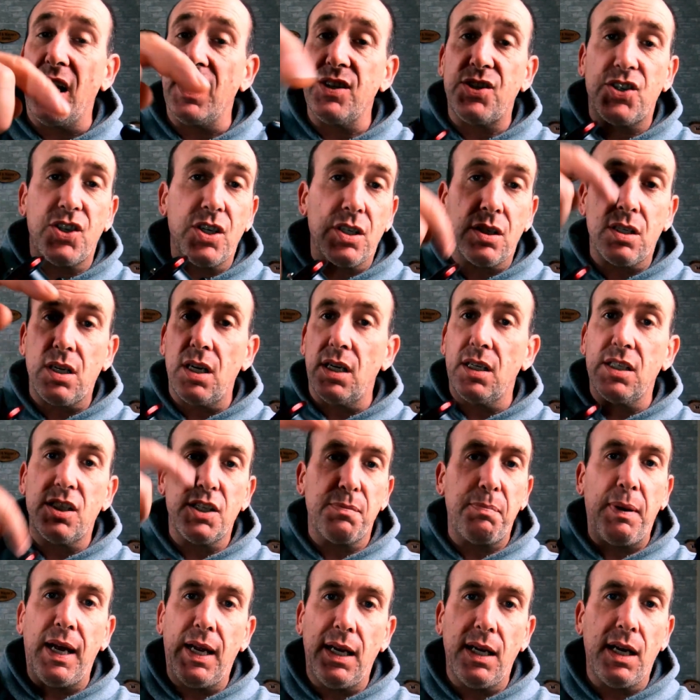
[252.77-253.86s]
it's just going to
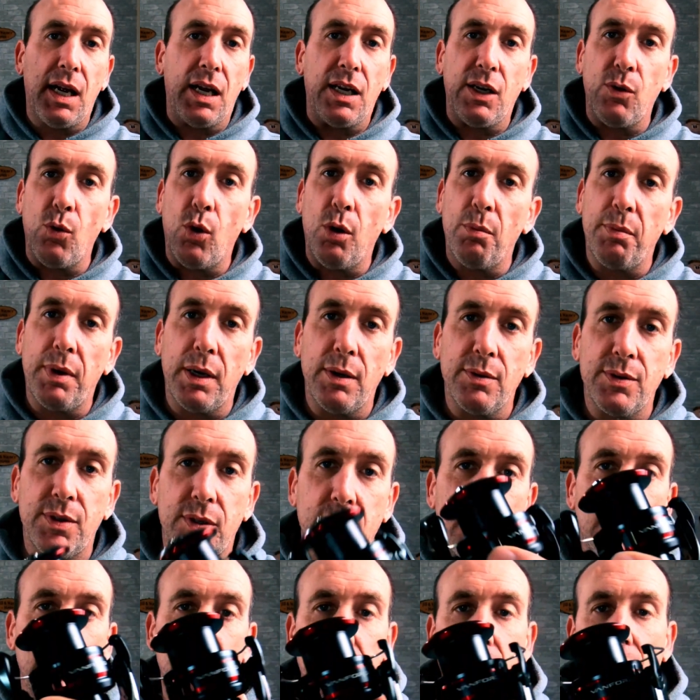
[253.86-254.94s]
spin and you won't be able
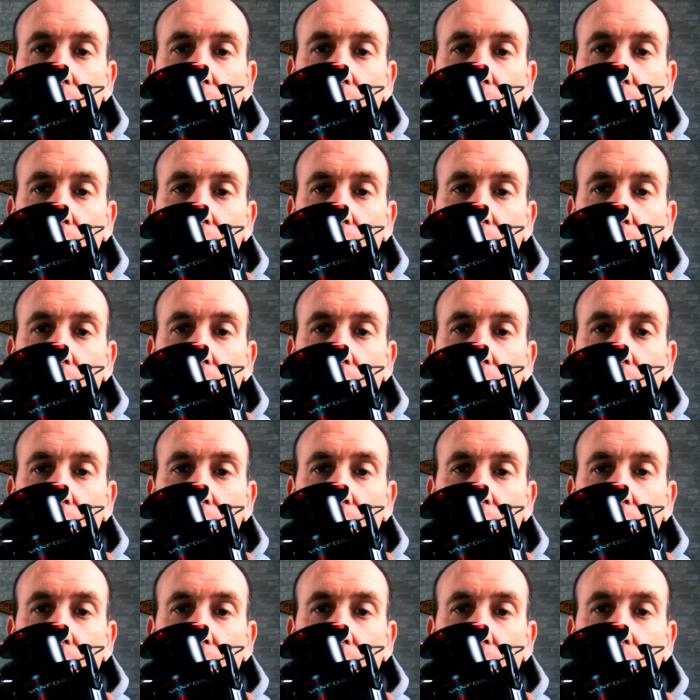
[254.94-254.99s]
to